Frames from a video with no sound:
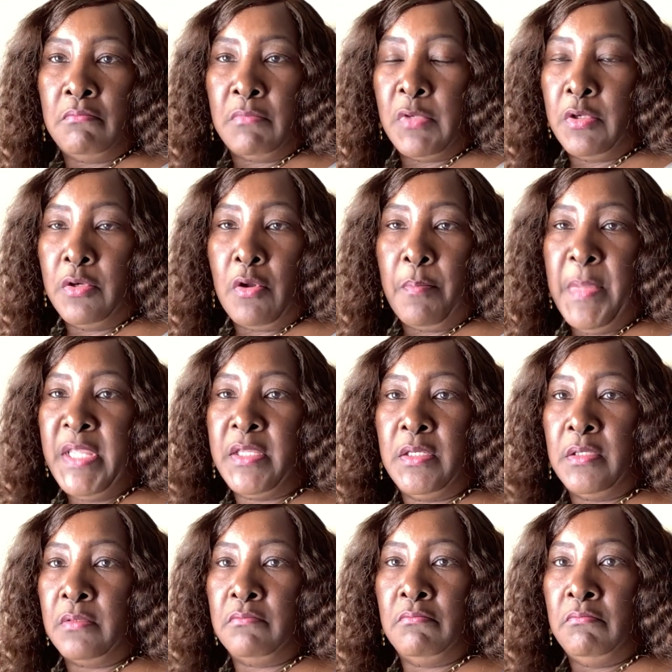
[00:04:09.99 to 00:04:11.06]
making
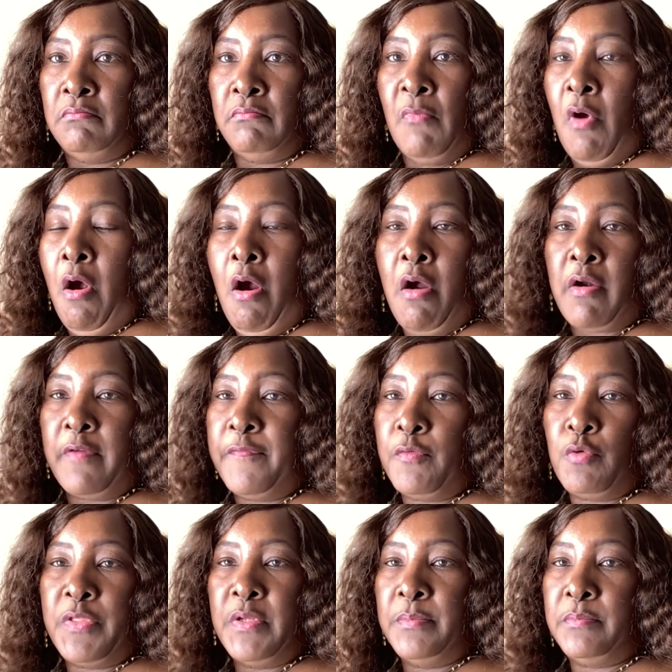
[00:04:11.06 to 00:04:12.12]
it harder for
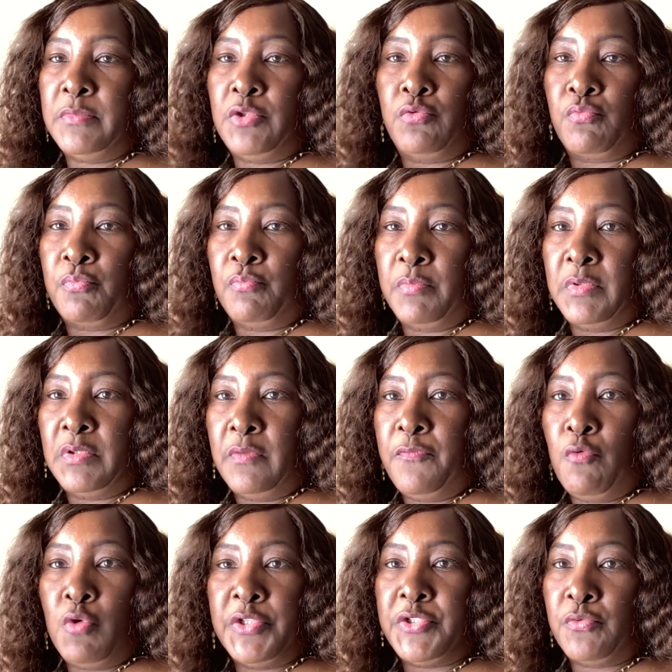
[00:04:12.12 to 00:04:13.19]

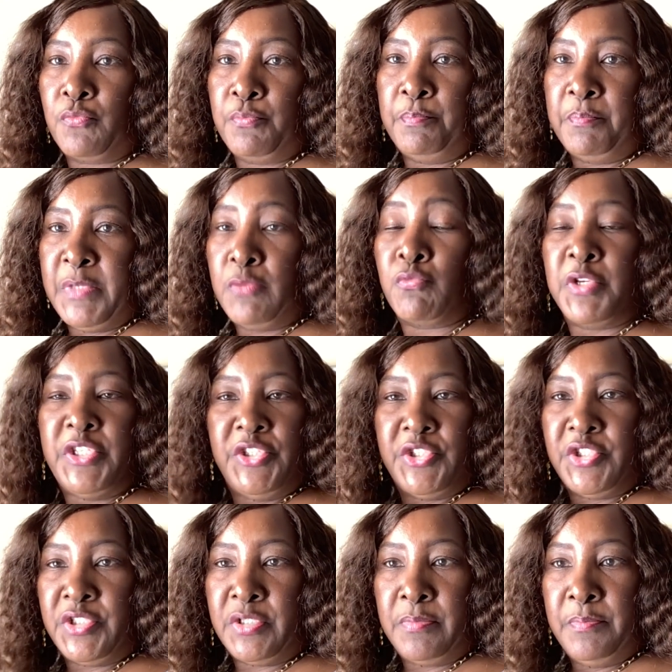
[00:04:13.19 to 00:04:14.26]
it to be
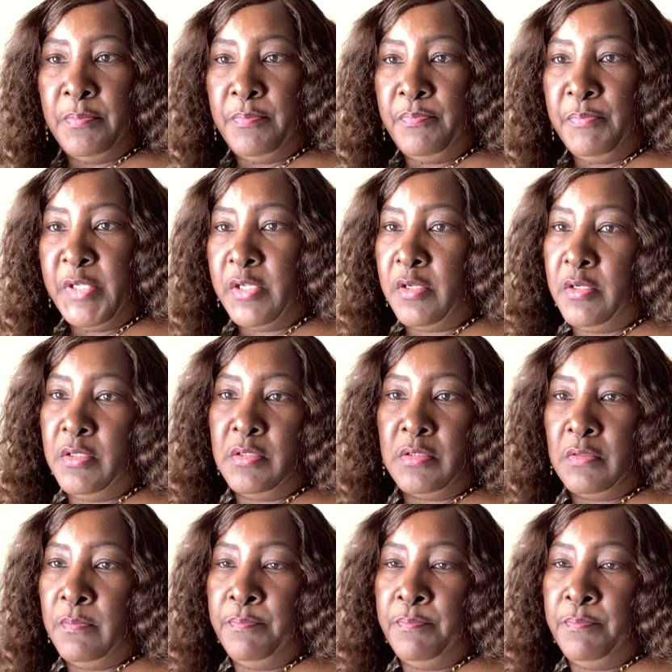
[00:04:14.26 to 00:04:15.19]
reached, because